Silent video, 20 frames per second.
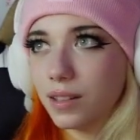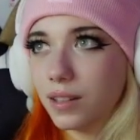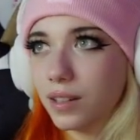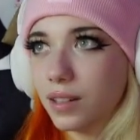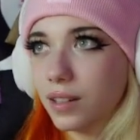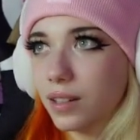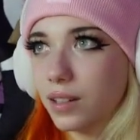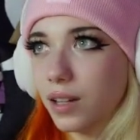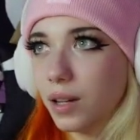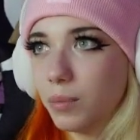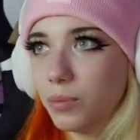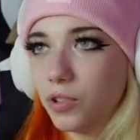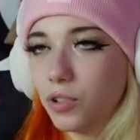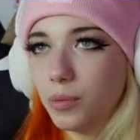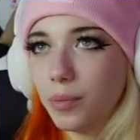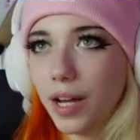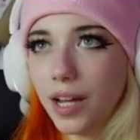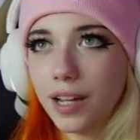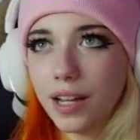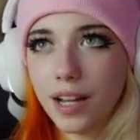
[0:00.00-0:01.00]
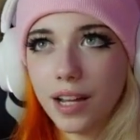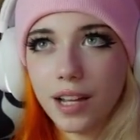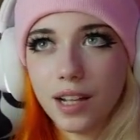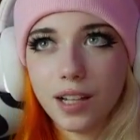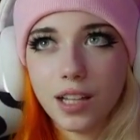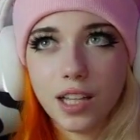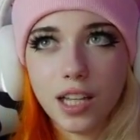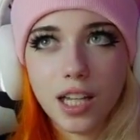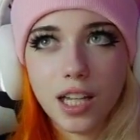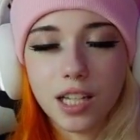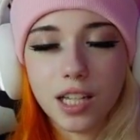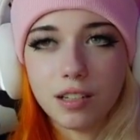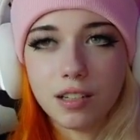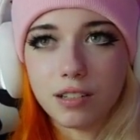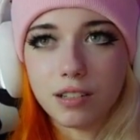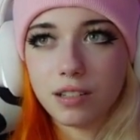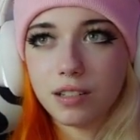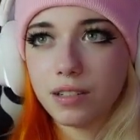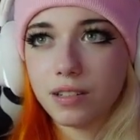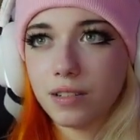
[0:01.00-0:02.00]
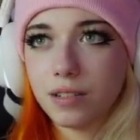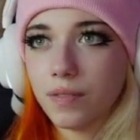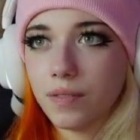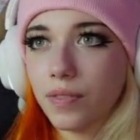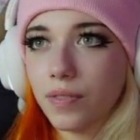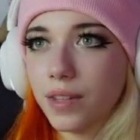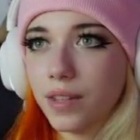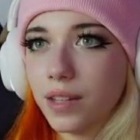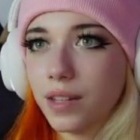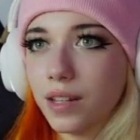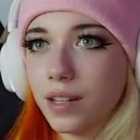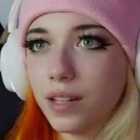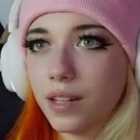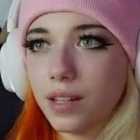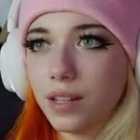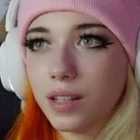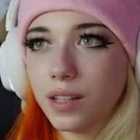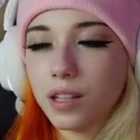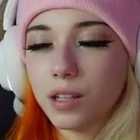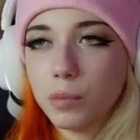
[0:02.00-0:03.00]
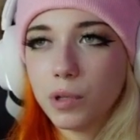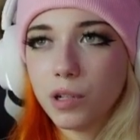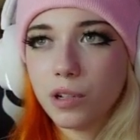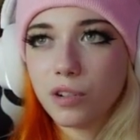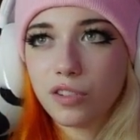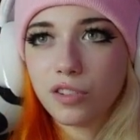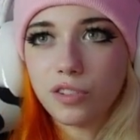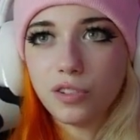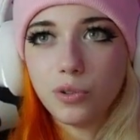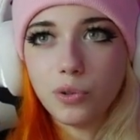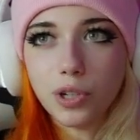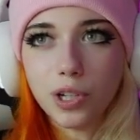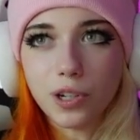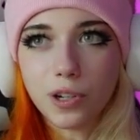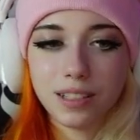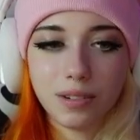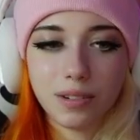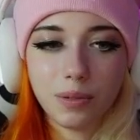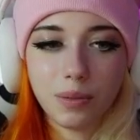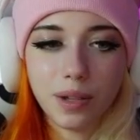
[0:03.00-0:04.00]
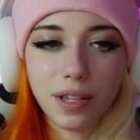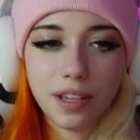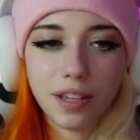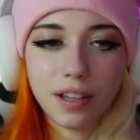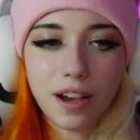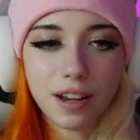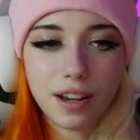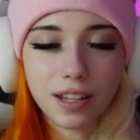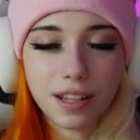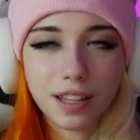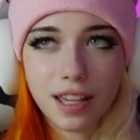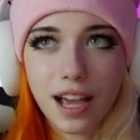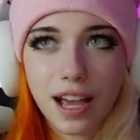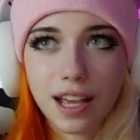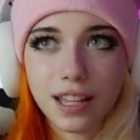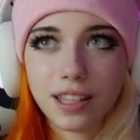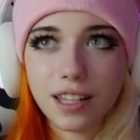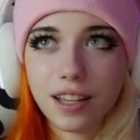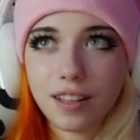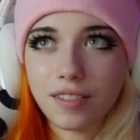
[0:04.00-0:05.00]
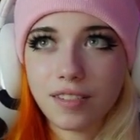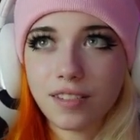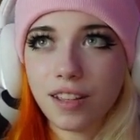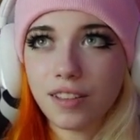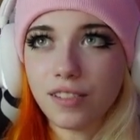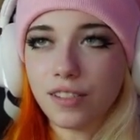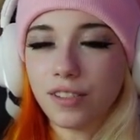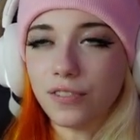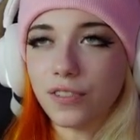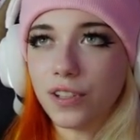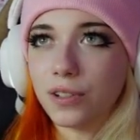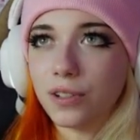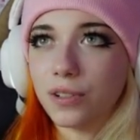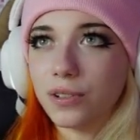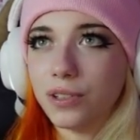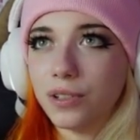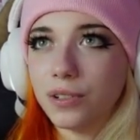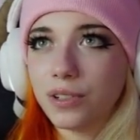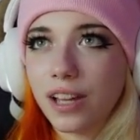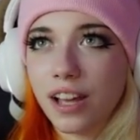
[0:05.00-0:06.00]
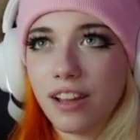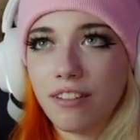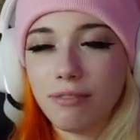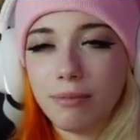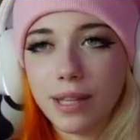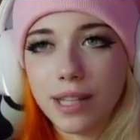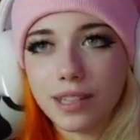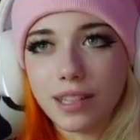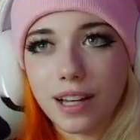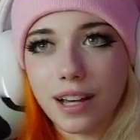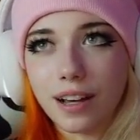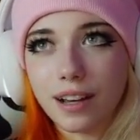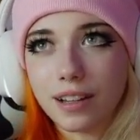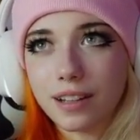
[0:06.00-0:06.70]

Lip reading: Come to my island! come here, snooty girl. We got a cat. I think it's because of you. You gave me luck.